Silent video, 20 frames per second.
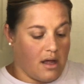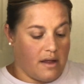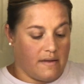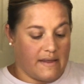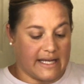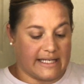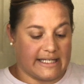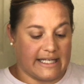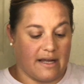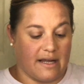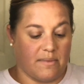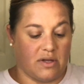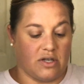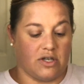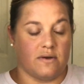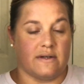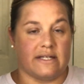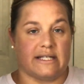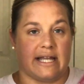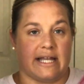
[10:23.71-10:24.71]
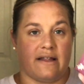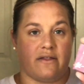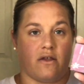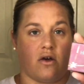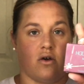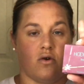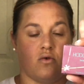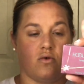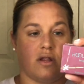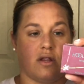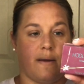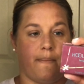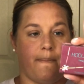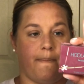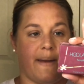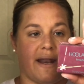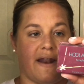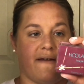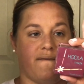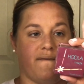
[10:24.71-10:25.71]
Next thing I'm gonna do is take the Hula
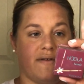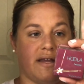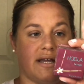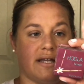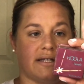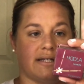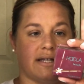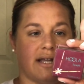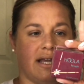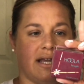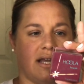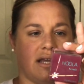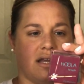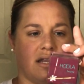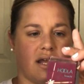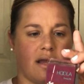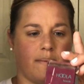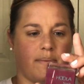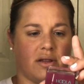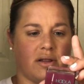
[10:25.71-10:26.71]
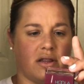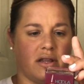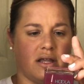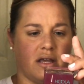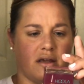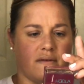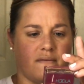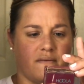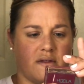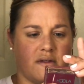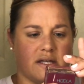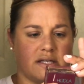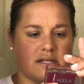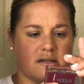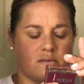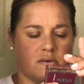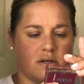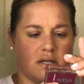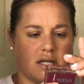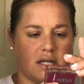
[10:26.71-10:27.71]
Benefit, and I believe this
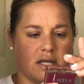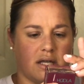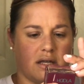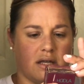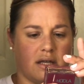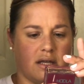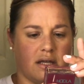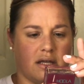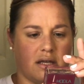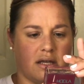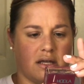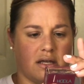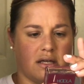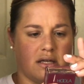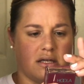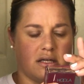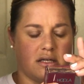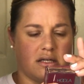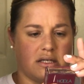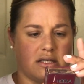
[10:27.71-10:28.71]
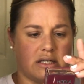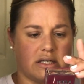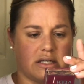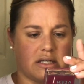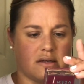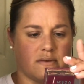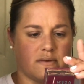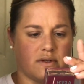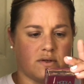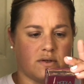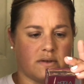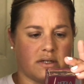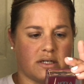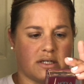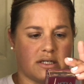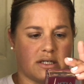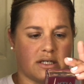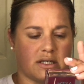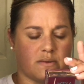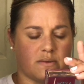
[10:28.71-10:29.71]
one is, which one
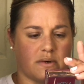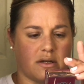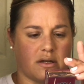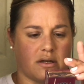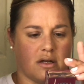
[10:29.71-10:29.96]
is this one?